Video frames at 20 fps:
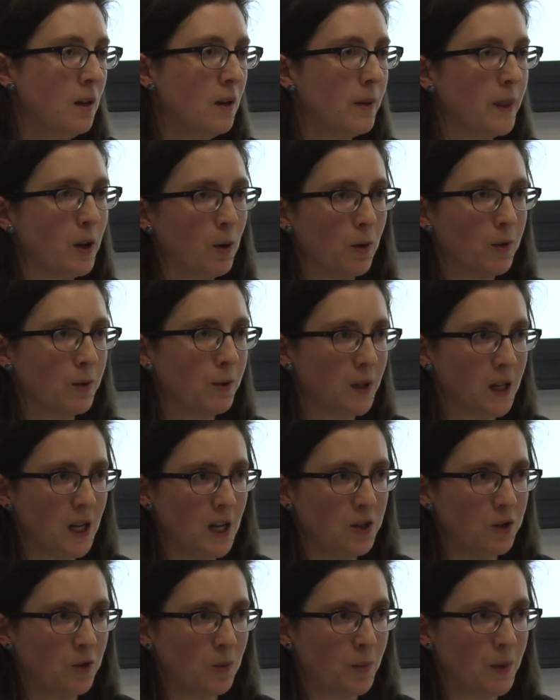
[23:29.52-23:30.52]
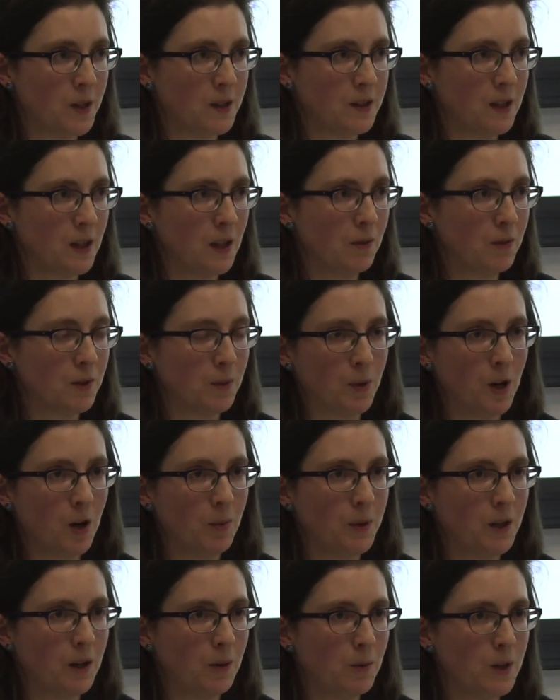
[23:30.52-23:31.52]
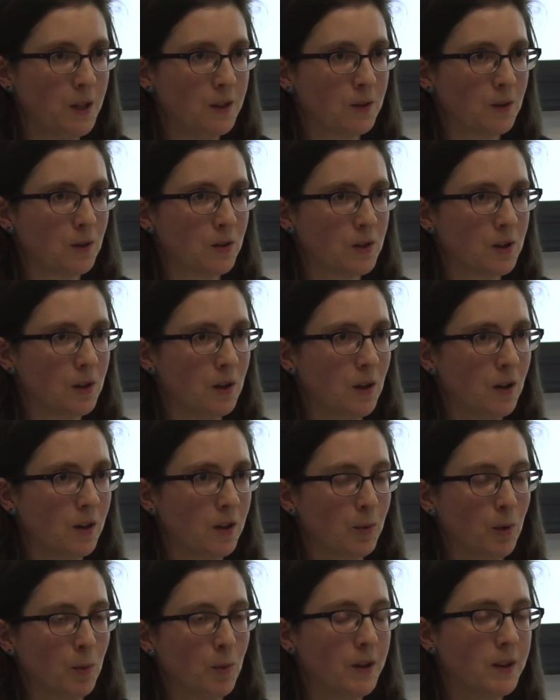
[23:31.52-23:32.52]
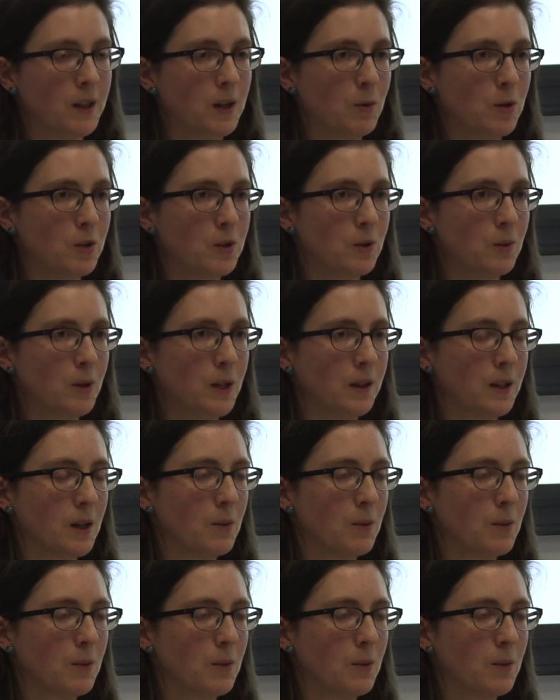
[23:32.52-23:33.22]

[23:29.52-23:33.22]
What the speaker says: they were also engaging with myself to populate research logs about what they were doing.